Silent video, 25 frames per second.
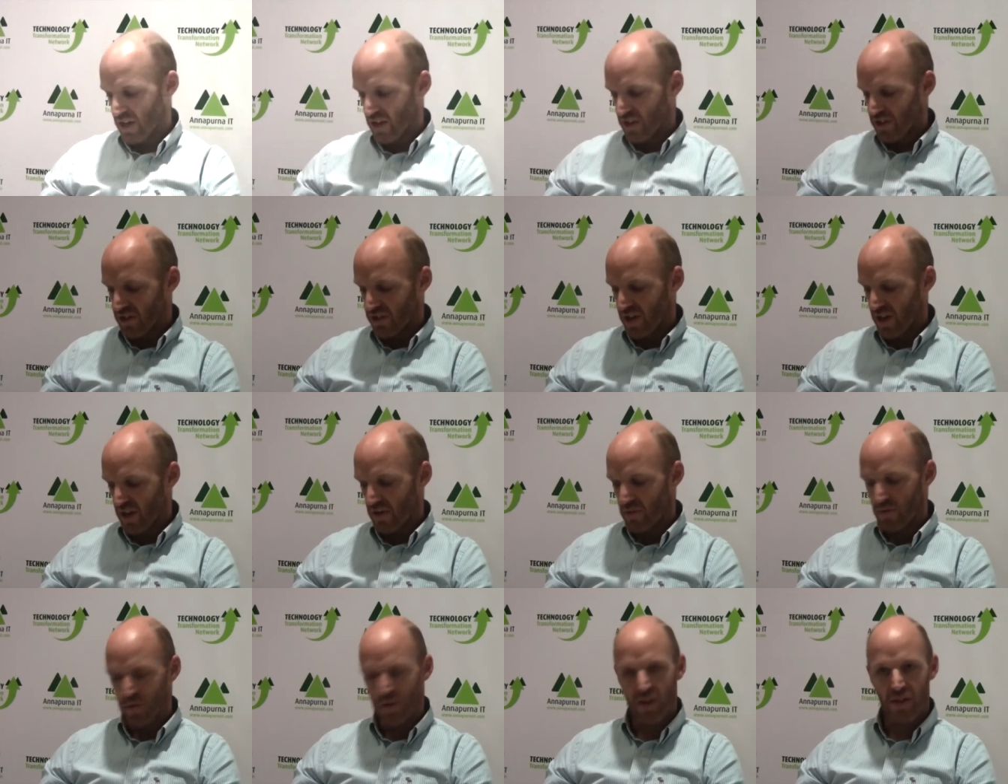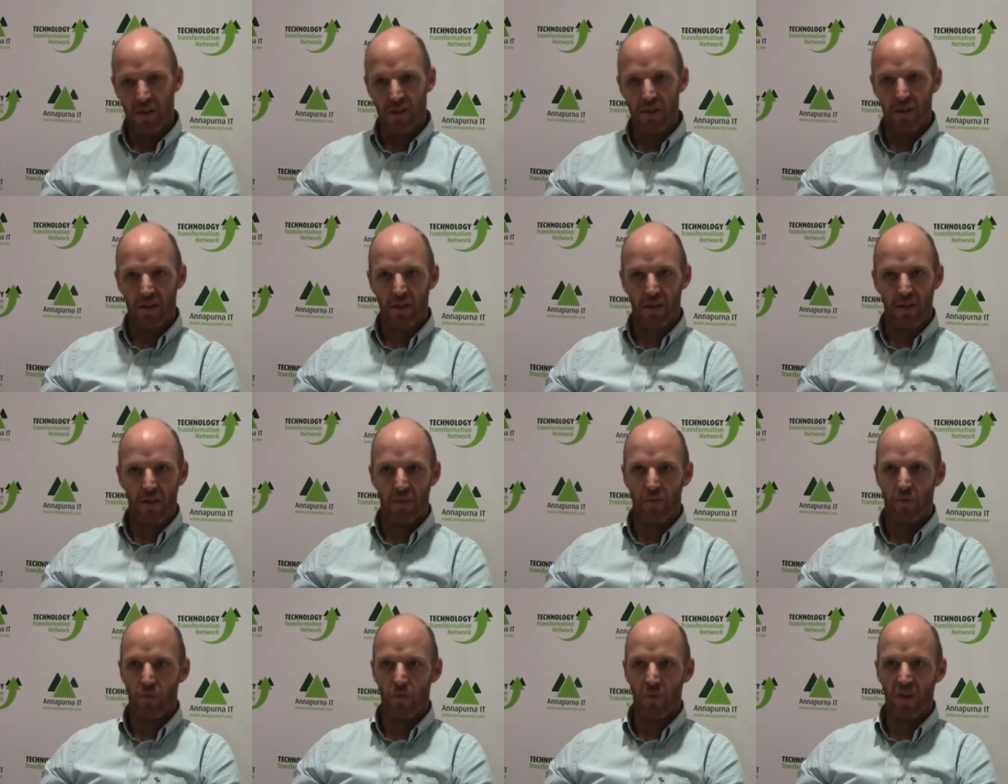So
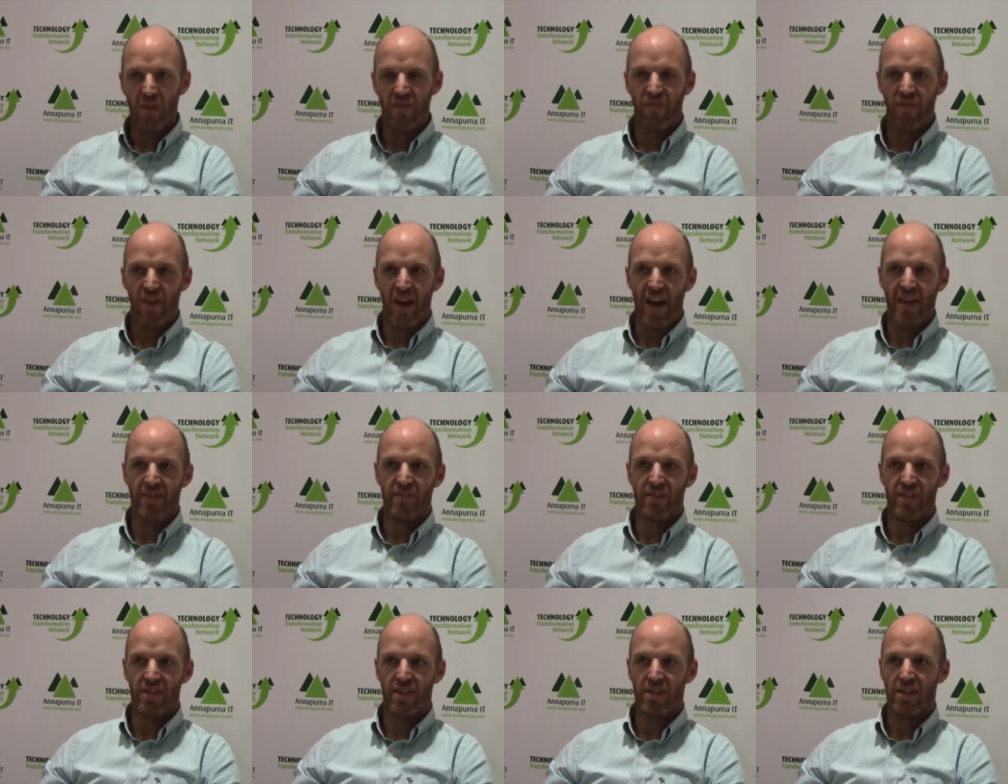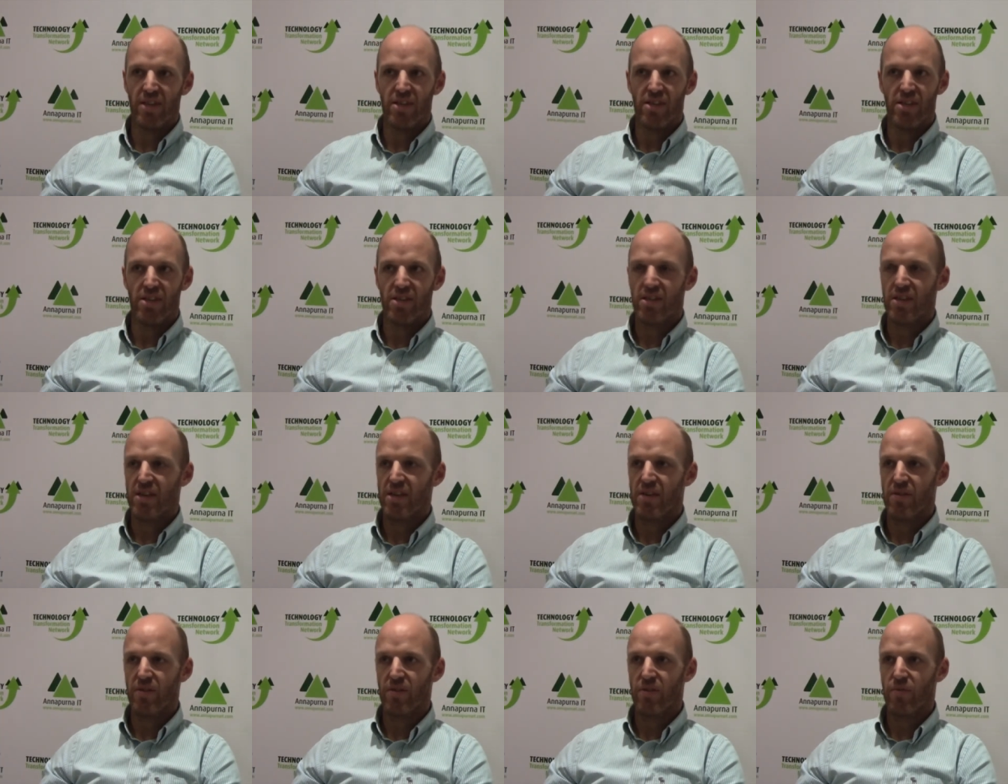we found that
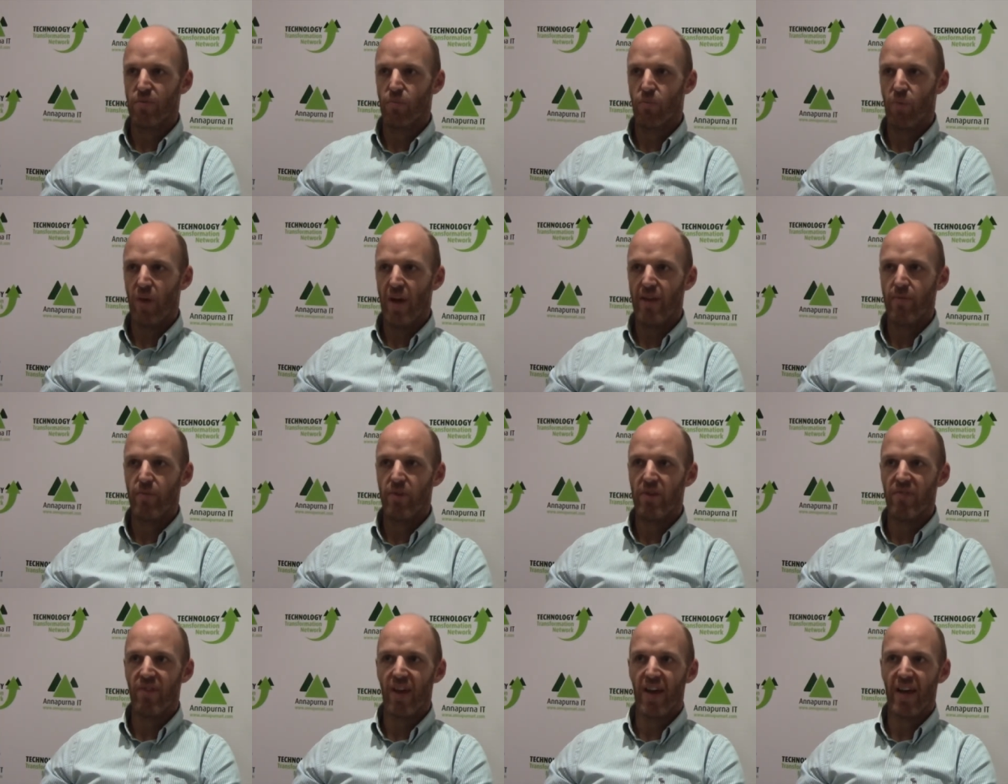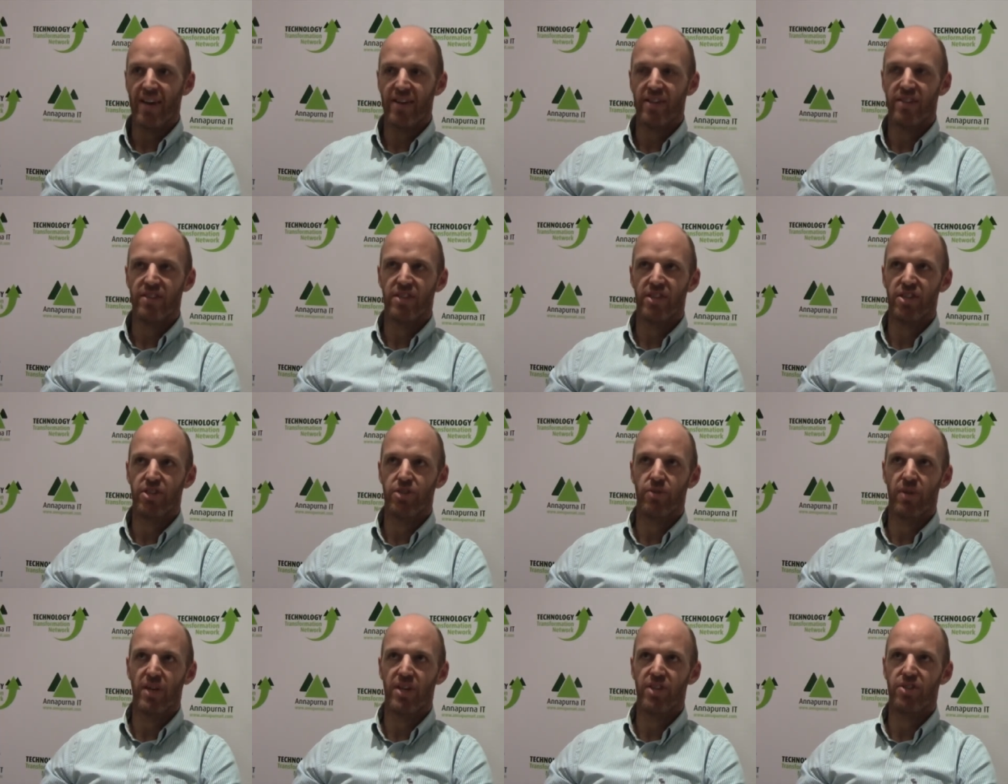when we've had a
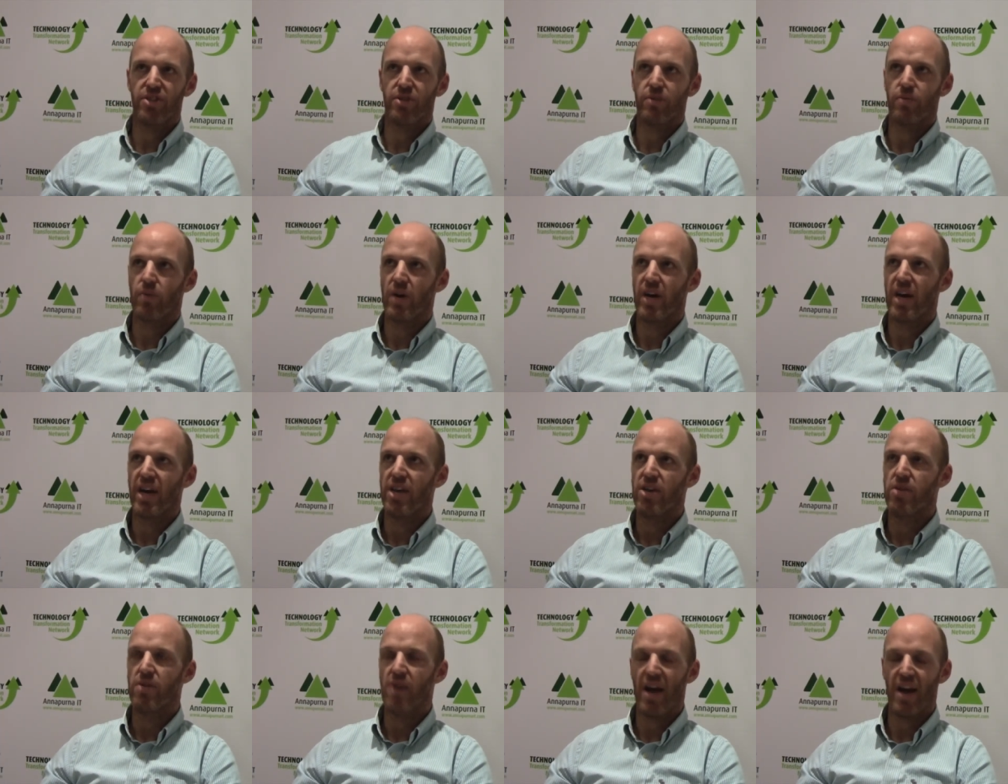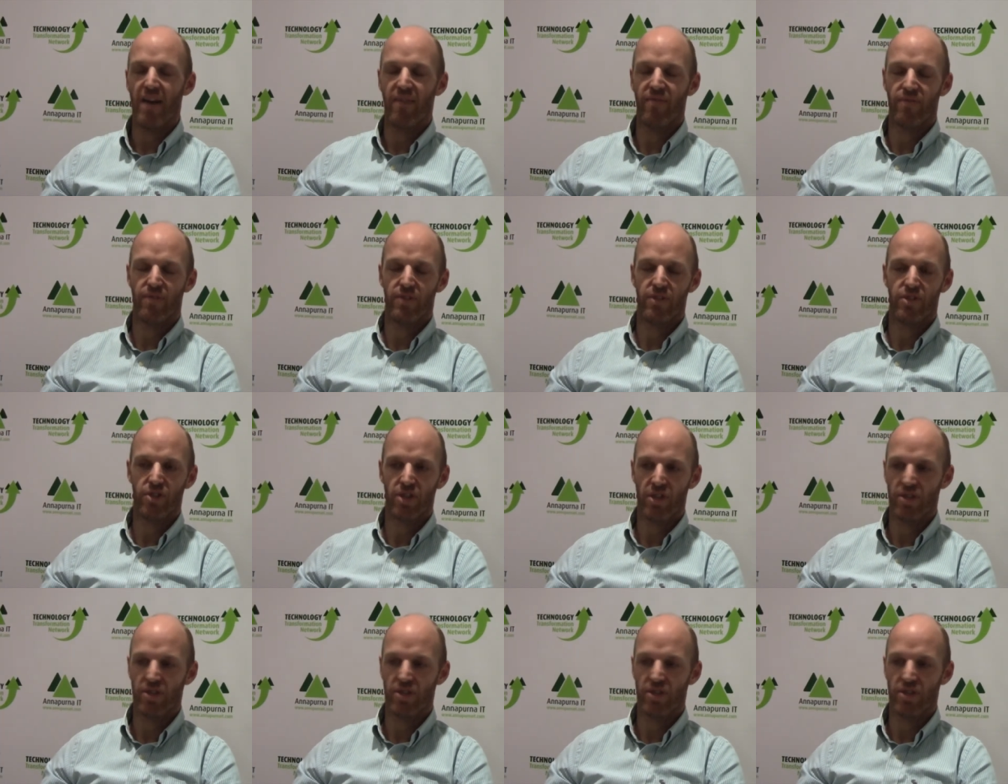situation where you have